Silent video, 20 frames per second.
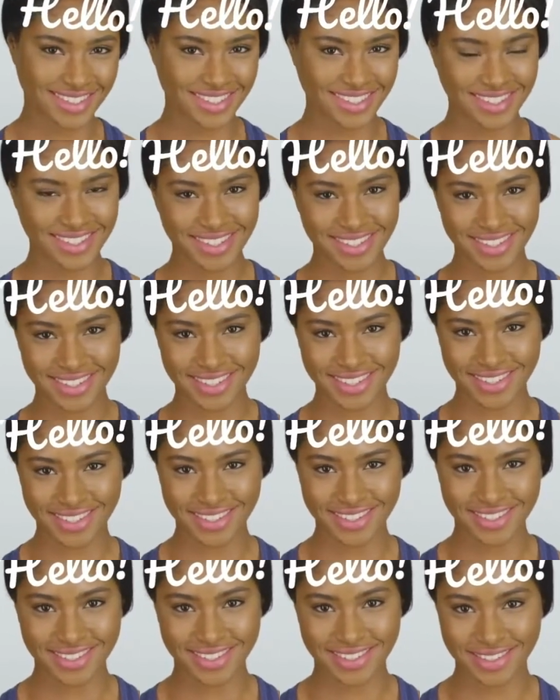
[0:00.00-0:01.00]
set it
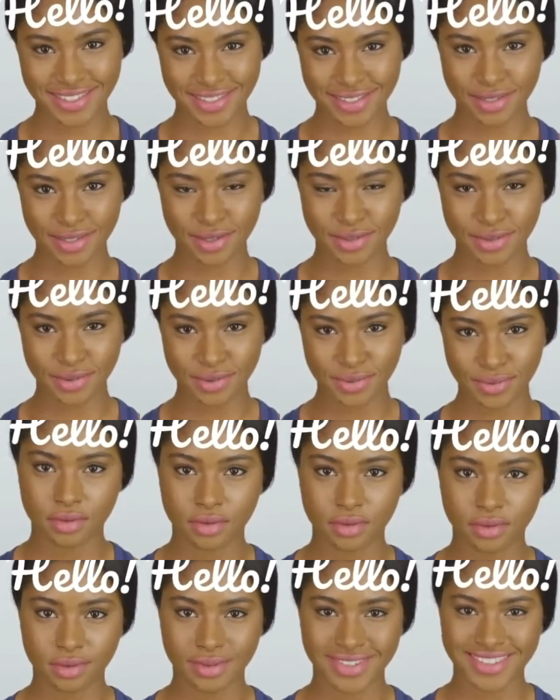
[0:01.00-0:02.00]
to
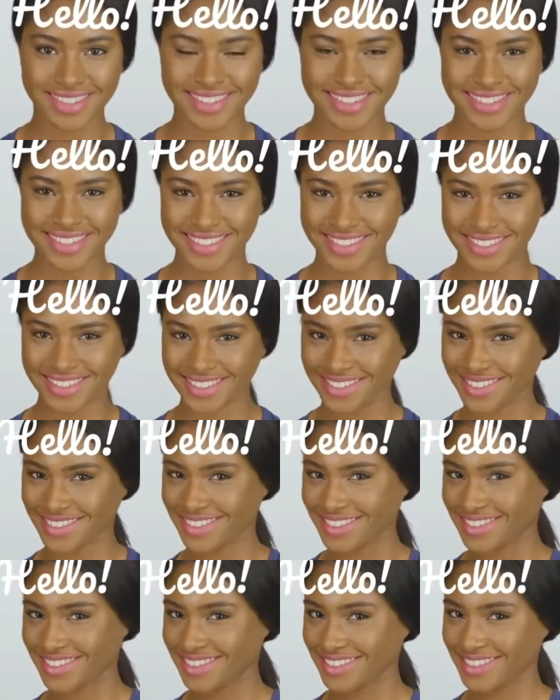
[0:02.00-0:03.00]
display
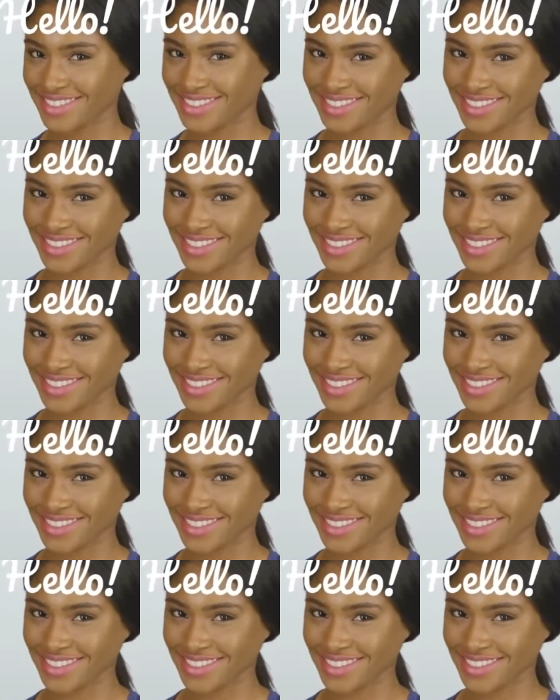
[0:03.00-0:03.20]
name.